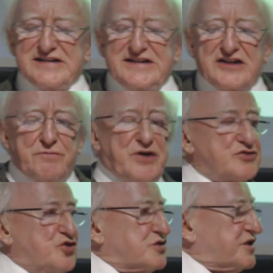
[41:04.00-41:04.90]
set
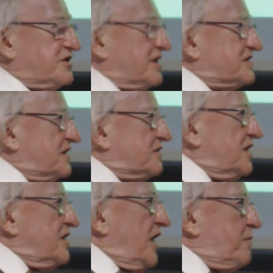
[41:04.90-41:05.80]
about organising
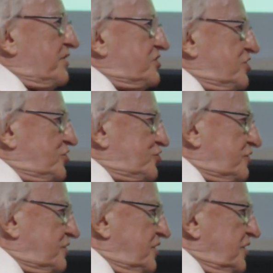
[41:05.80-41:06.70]
a
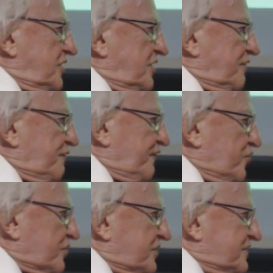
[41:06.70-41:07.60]
petition
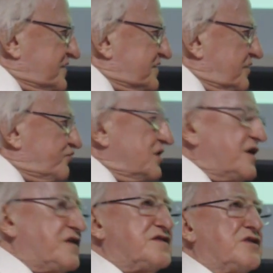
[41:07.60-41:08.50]
for his
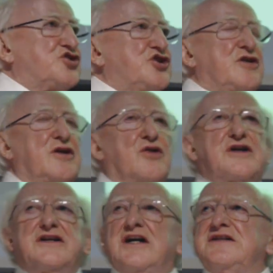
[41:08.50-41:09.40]
release. And she
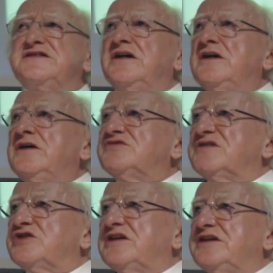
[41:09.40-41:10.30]
organised some
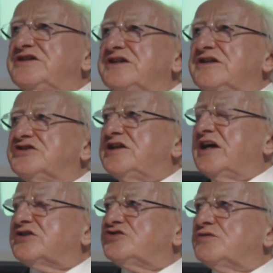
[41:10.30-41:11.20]
of the leading
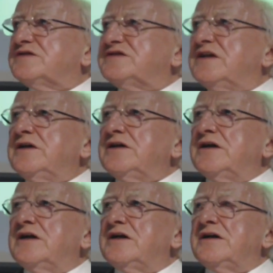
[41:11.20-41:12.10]
intellectuals
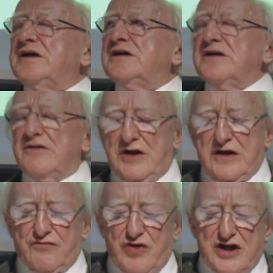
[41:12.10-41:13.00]

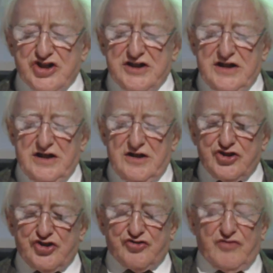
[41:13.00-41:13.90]
writing in
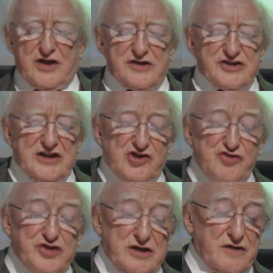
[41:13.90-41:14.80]
English to write,
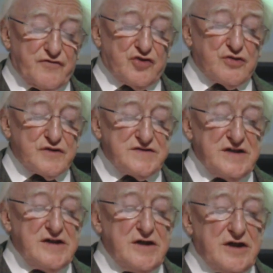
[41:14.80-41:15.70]
including, of course,
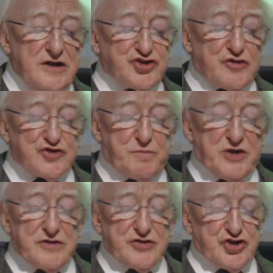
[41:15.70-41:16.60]
George
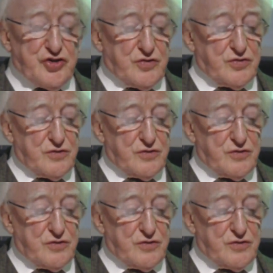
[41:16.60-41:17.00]
Bernard Shaw.